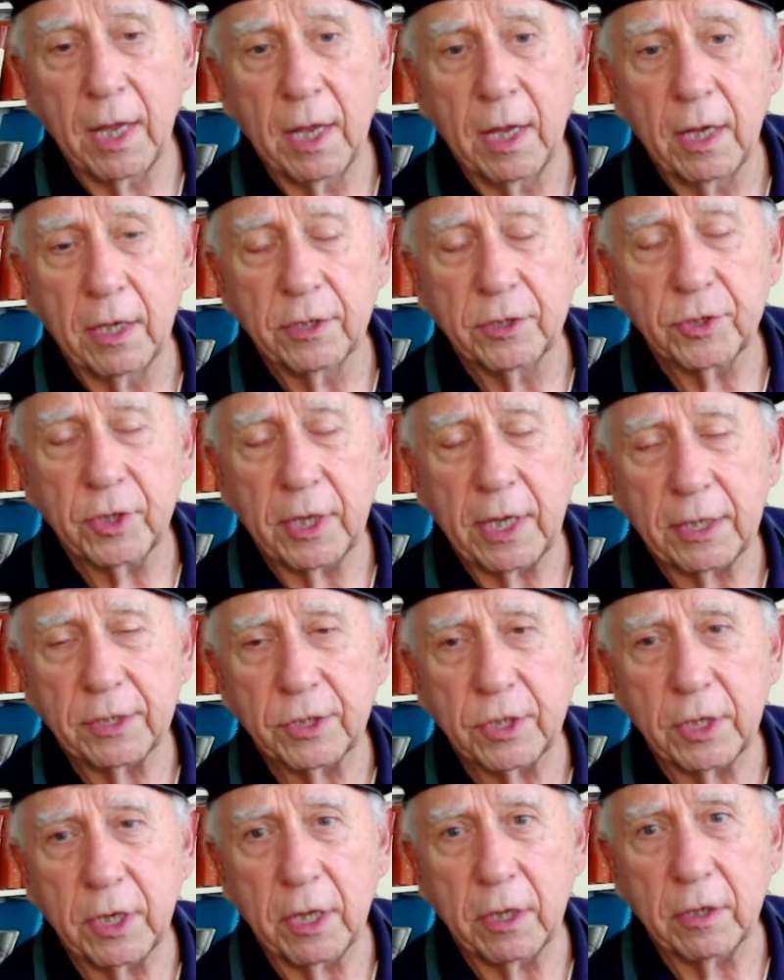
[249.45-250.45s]
So that's
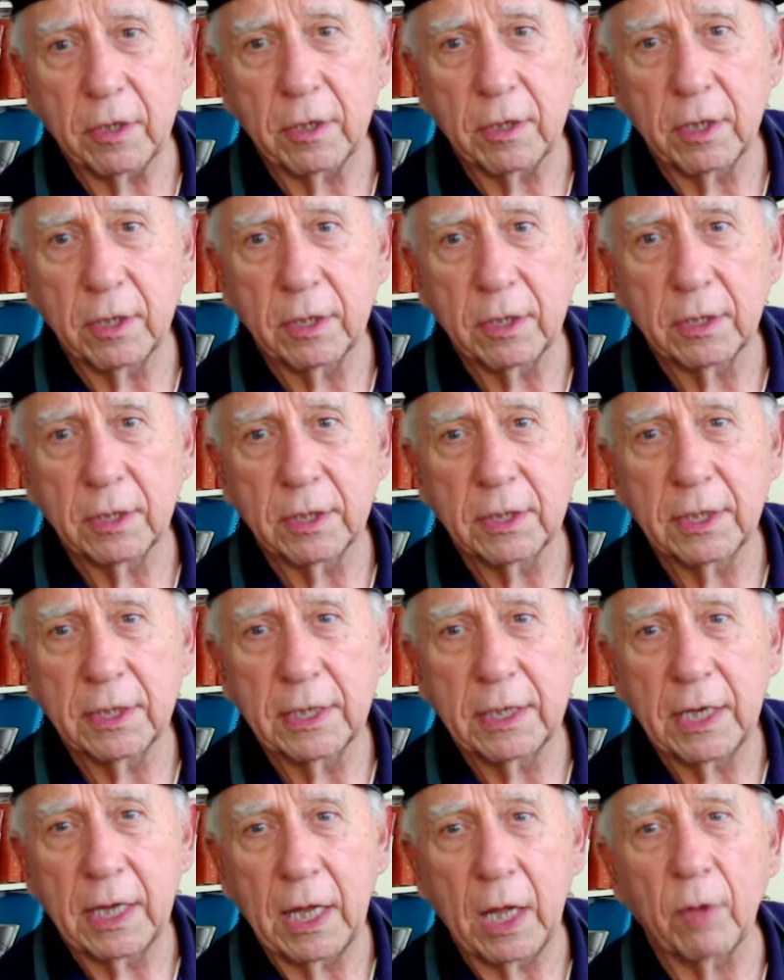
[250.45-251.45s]
another
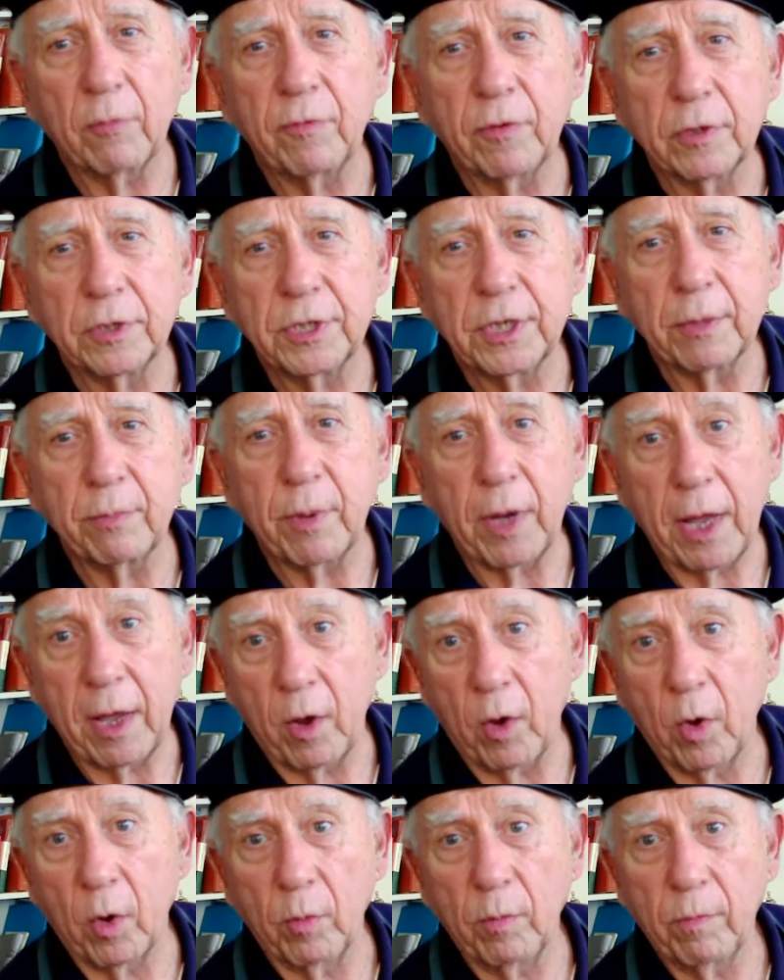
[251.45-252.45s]
helpful tip, I
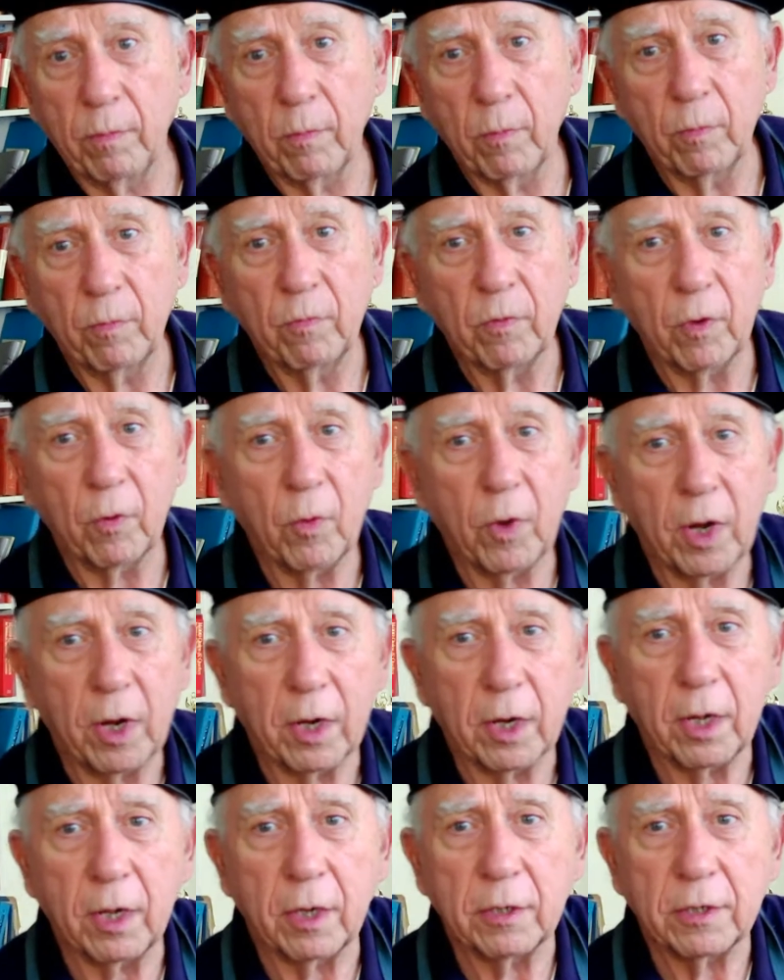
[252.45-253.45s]
hope, for
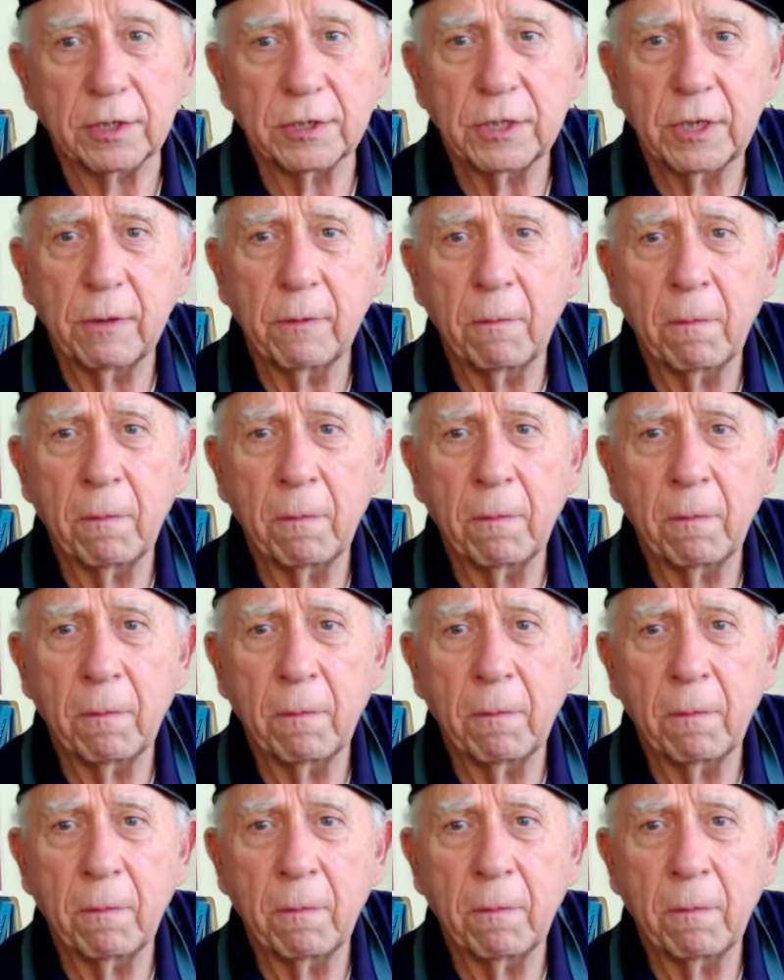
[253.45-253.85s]
watercolors.